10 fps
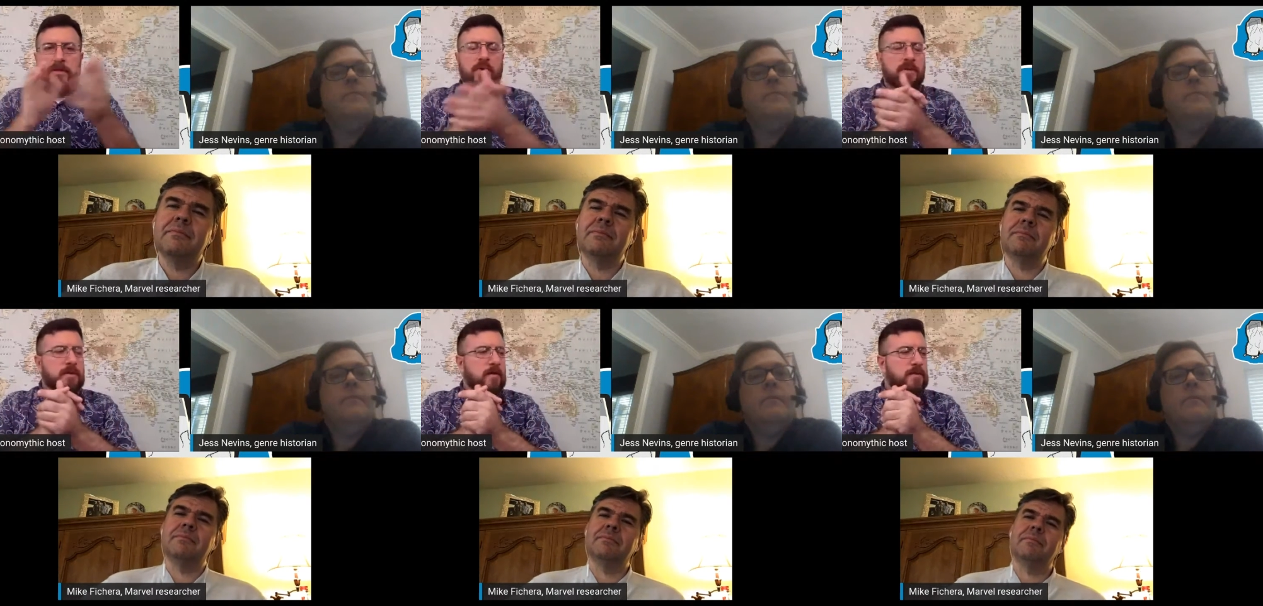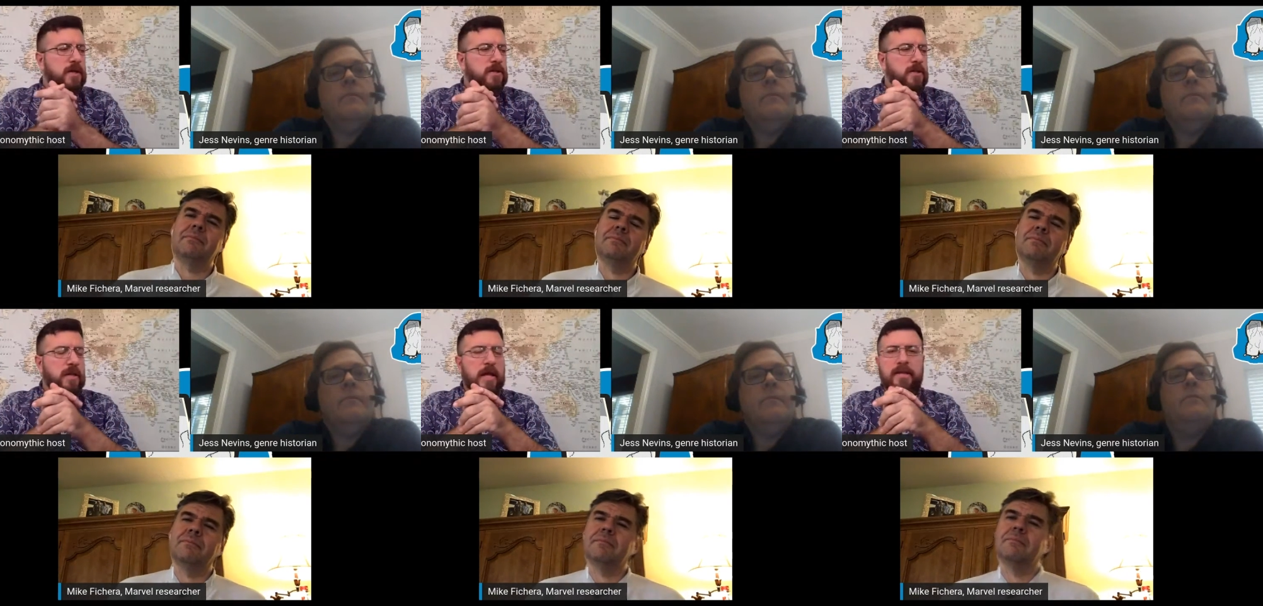Speaker 1: really been enjoying this
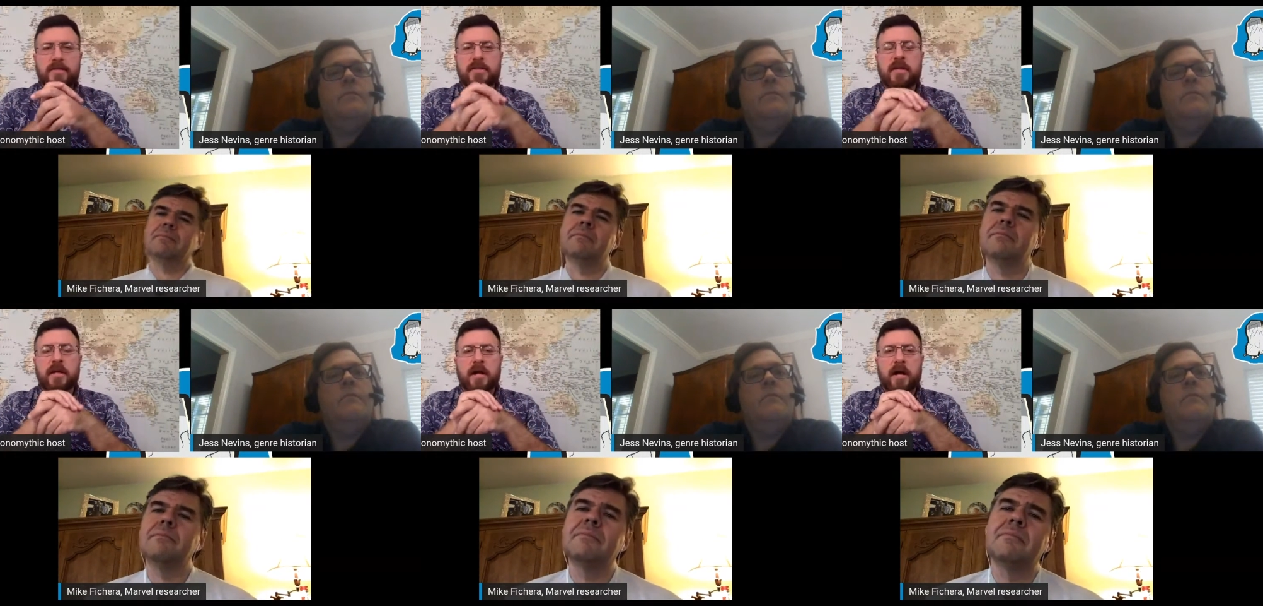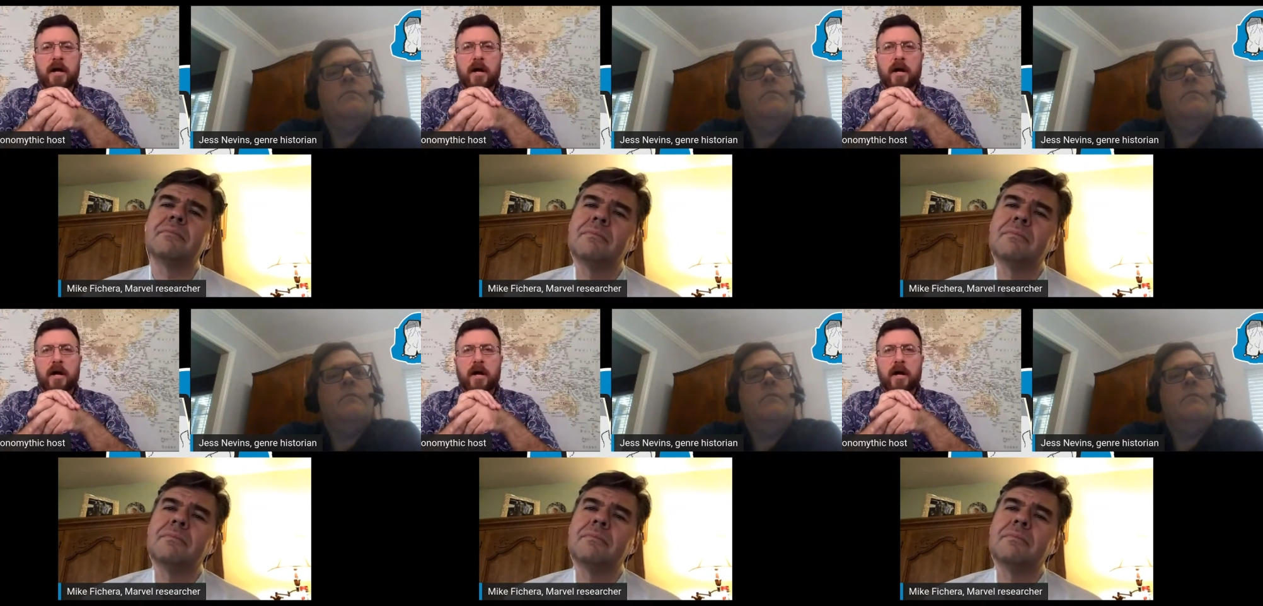conversation. And that is,